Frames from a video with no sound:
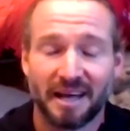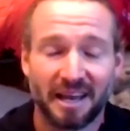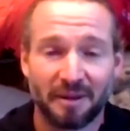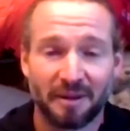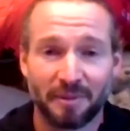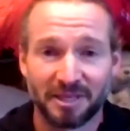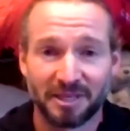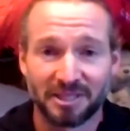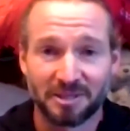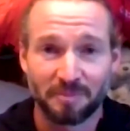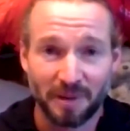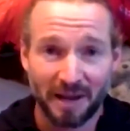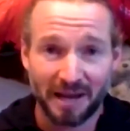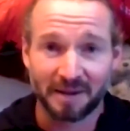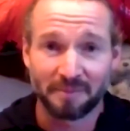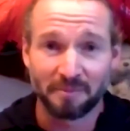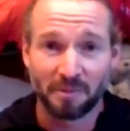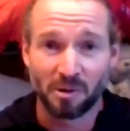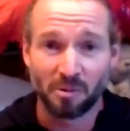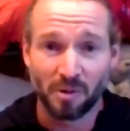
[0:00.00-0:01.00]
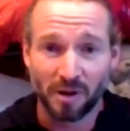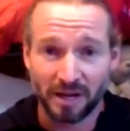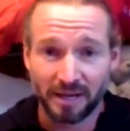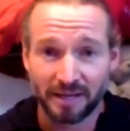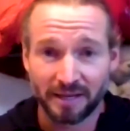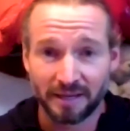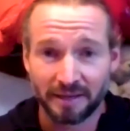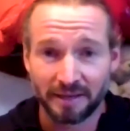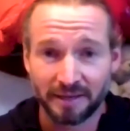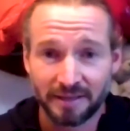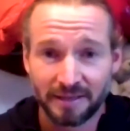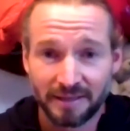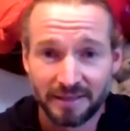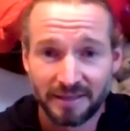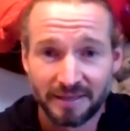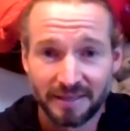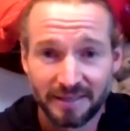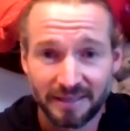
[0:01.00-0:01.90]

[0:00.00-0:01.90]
And I managed to blag my way in